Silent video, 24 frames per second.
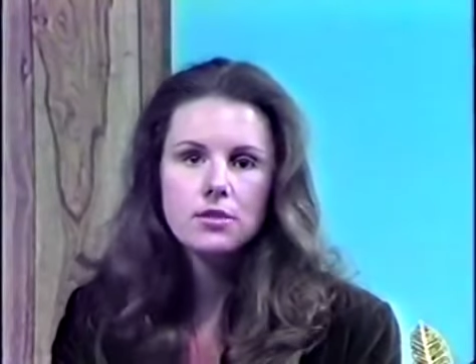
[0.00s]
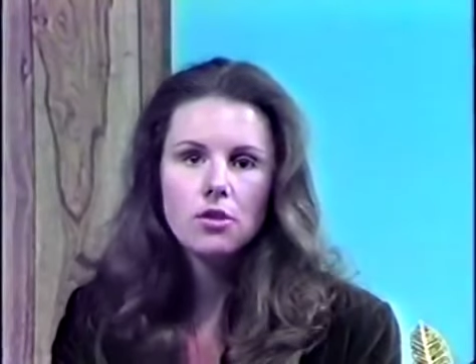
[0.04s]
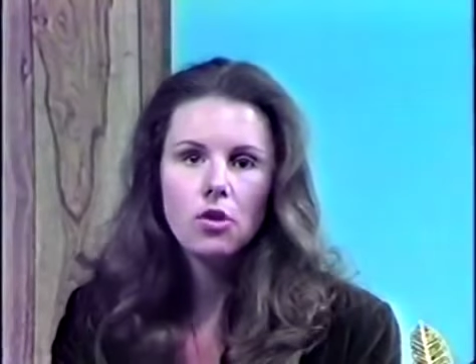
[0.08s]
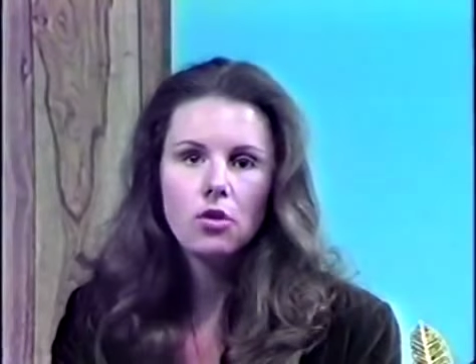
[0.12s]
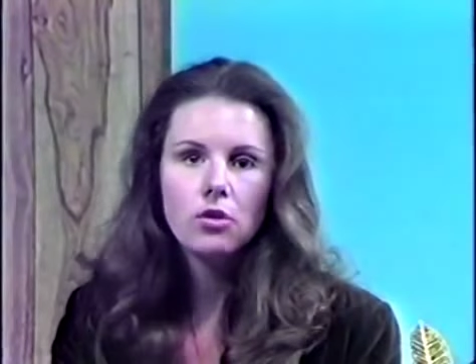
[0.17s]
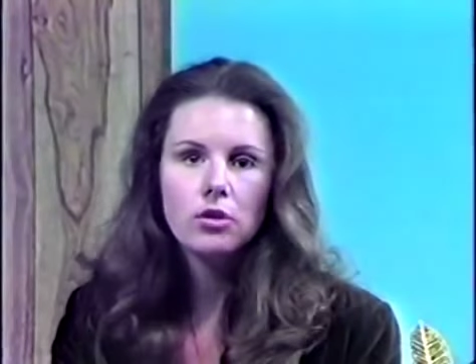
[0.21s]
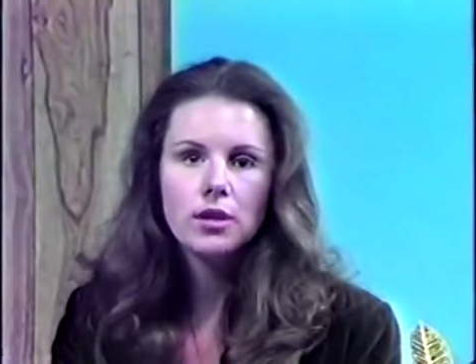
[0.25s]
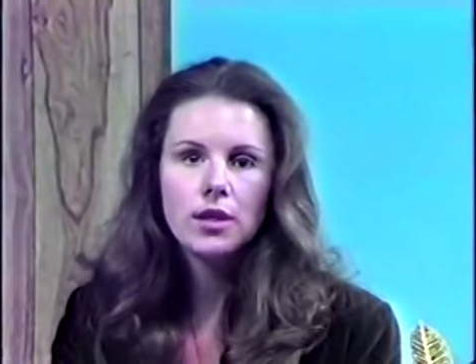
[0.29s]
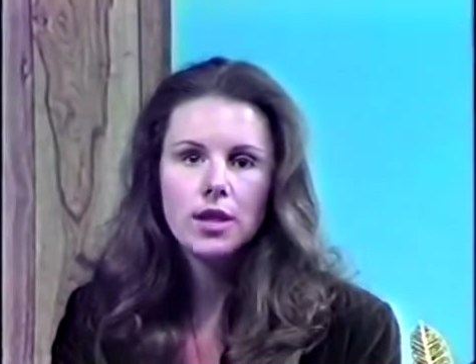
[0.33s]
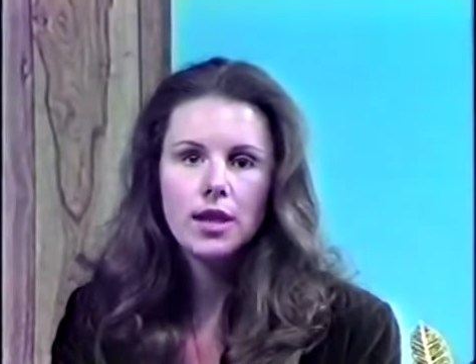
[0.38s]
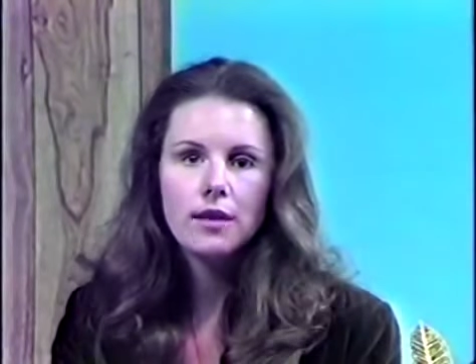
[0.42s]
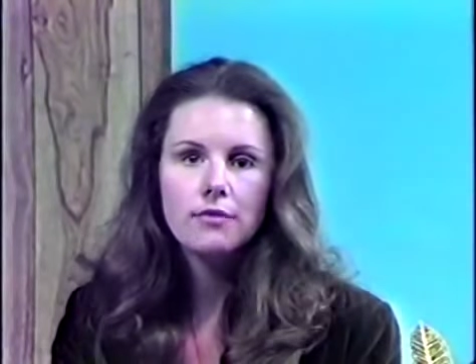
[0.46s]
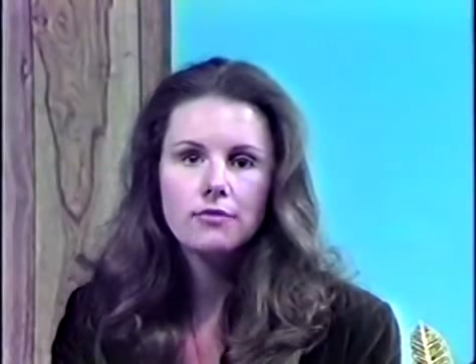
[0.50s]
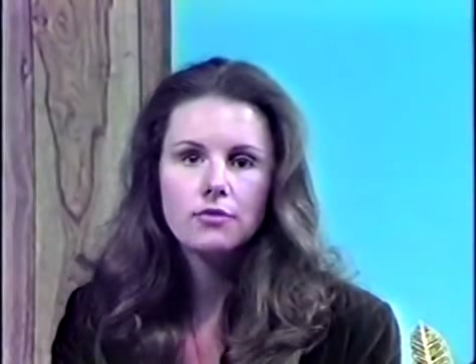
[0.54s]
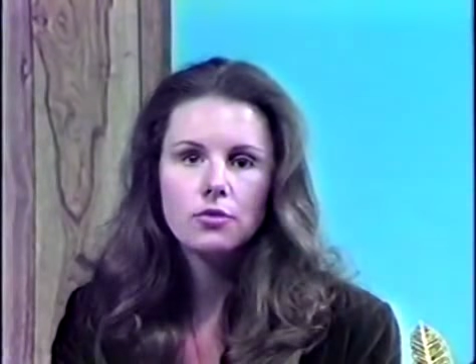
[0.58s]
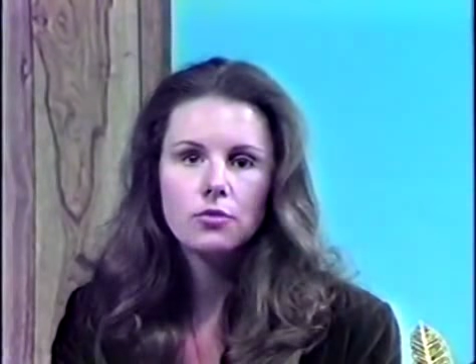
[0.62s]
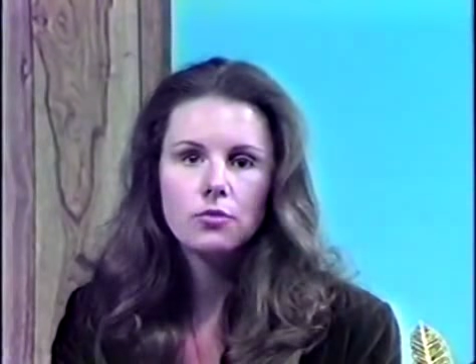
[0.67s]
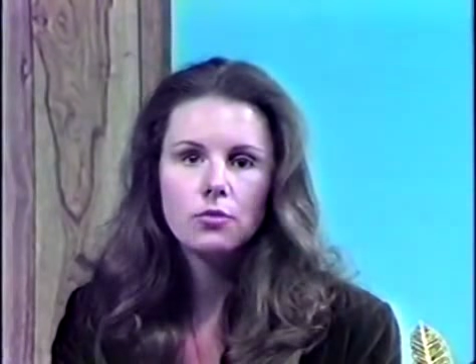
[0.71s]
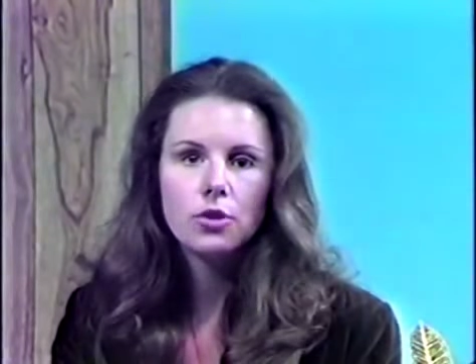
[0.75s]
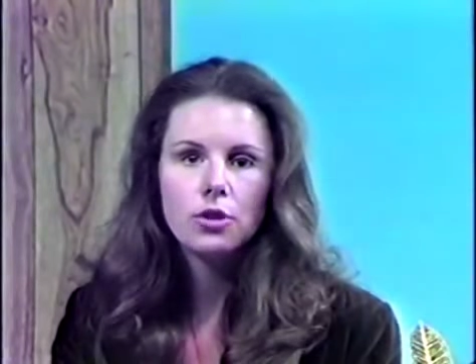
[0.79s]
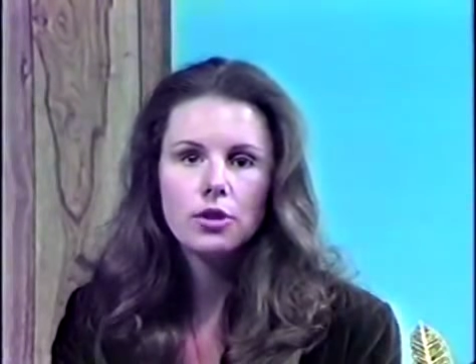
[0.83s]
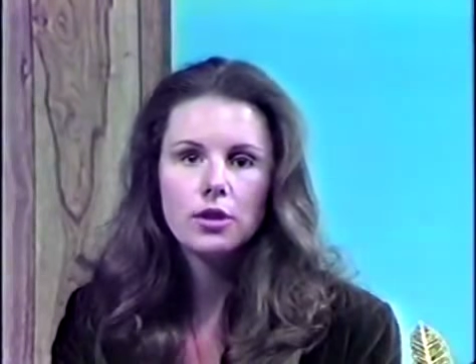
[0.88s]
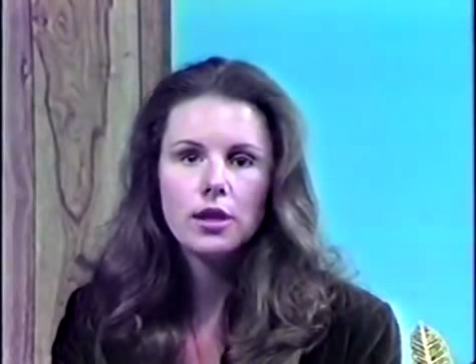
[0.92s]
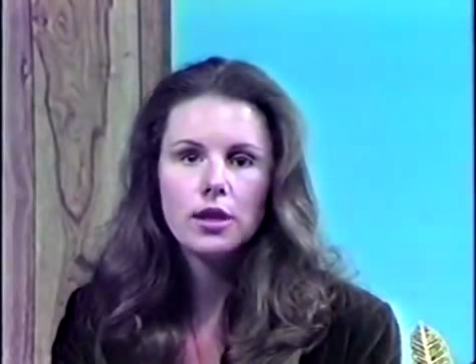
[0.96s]
only after
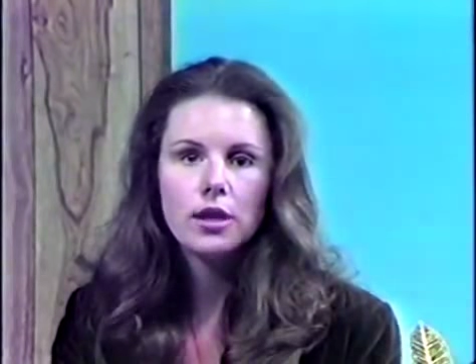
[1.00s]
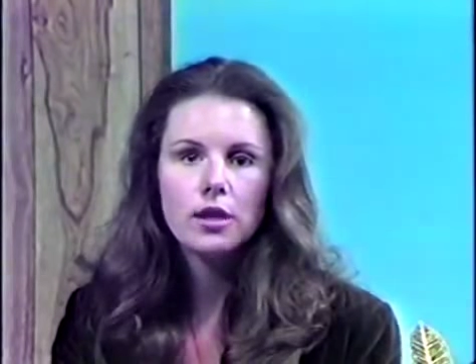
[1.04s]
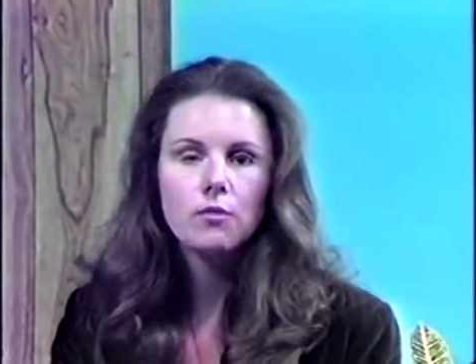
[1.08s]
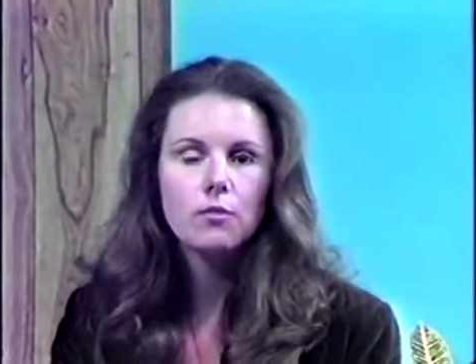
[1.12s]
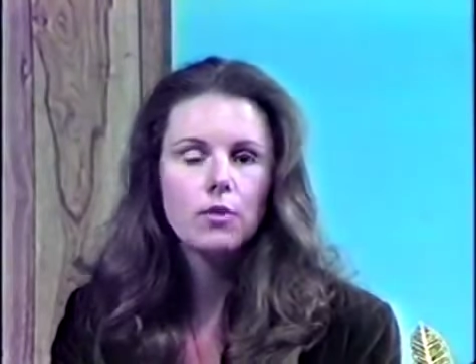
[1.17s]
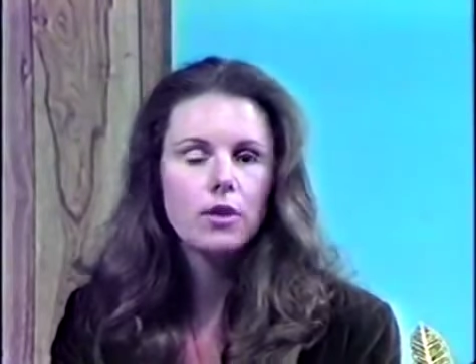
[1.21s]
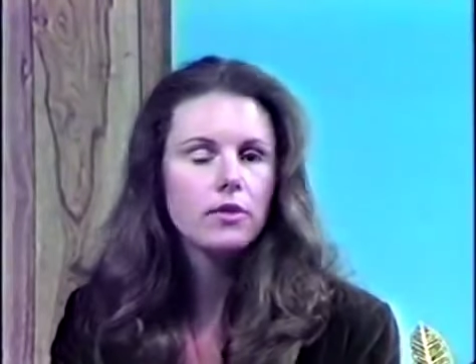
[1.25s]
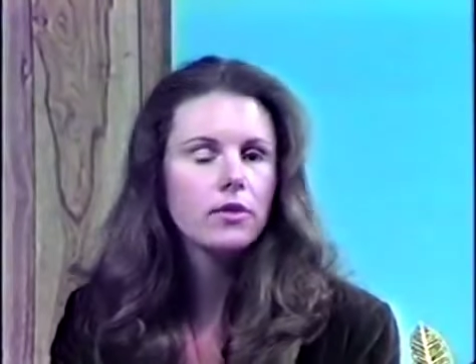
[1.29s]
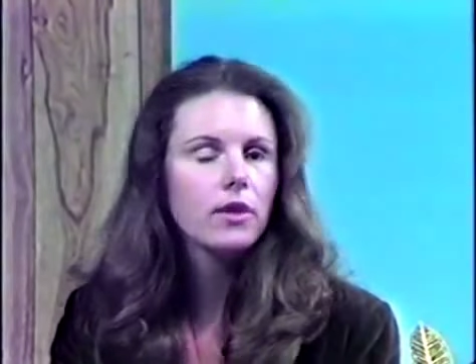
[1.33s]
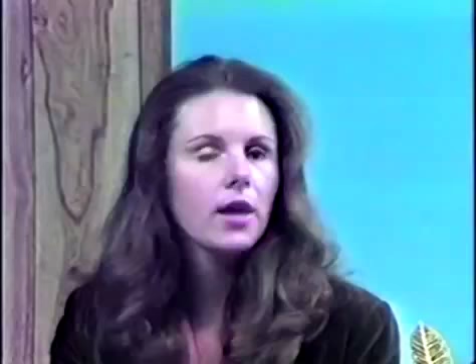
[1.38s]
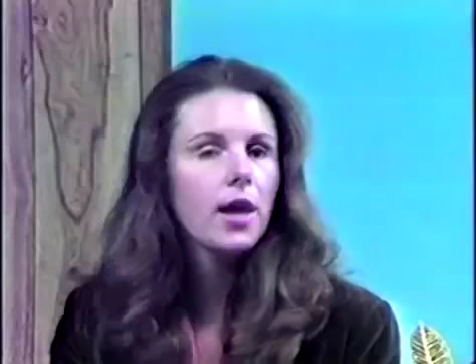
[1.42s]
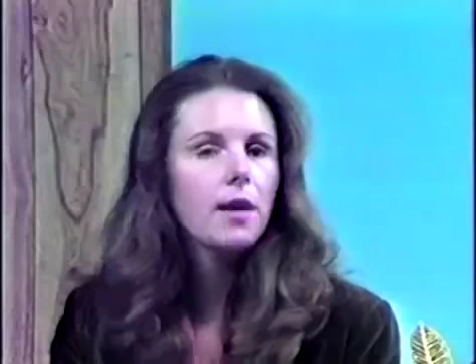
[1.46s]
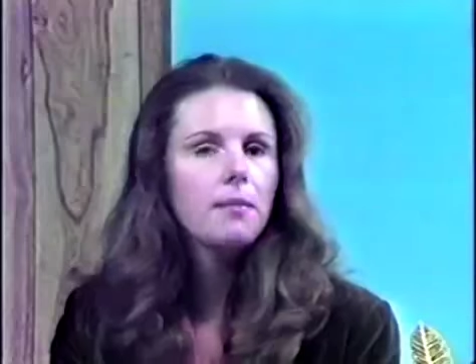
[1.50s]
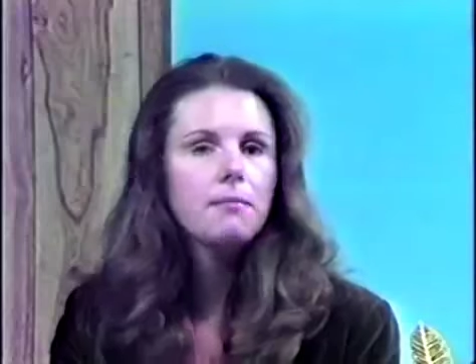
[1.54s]
working with